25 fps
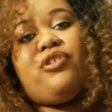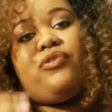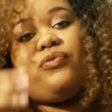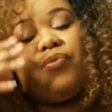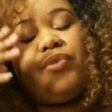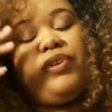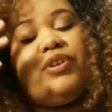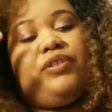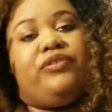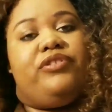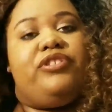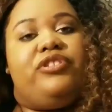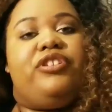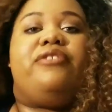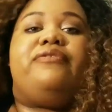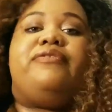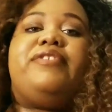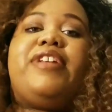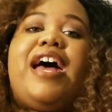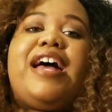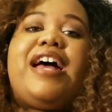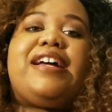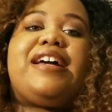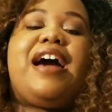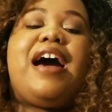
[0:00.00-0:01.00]

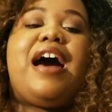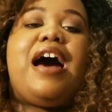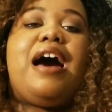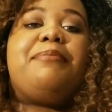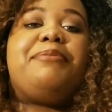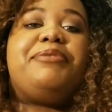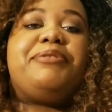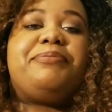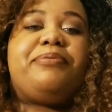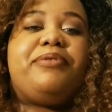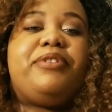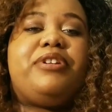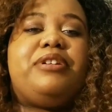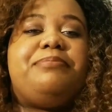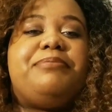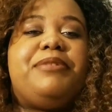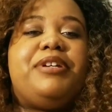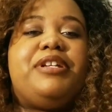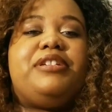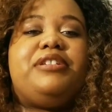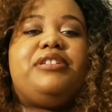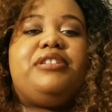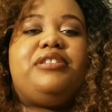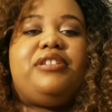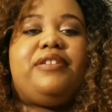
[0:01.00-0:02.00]
RealSelf.com is pretty
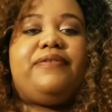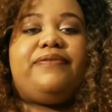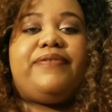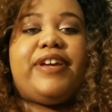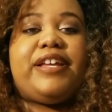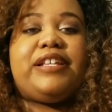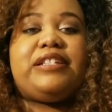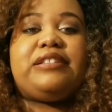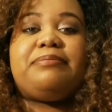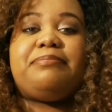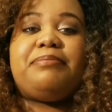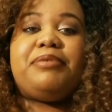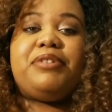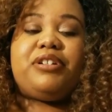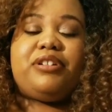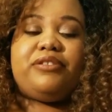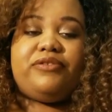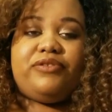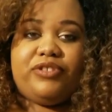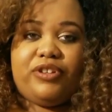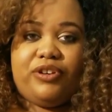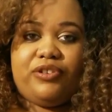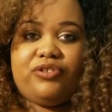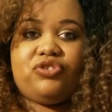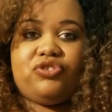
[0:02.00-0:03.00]
much the Facebook of
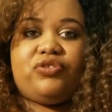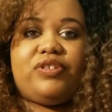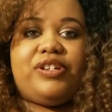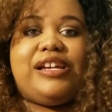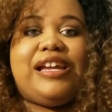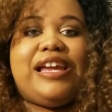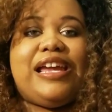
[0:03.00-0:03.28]
surgery.